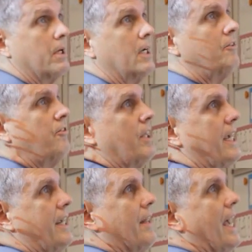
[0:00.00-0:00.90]
But let's
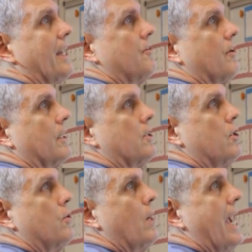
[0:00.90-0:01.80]
say that
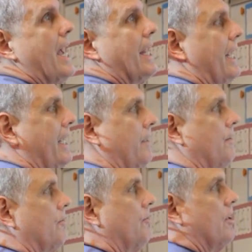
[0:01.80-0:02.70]
you had a
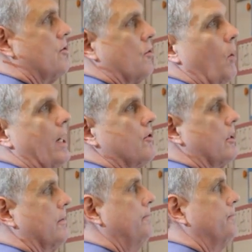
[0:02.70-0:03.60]

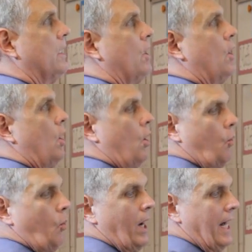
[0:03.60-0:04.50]
situation
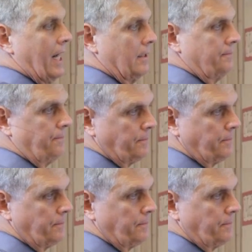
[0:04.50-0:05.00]
where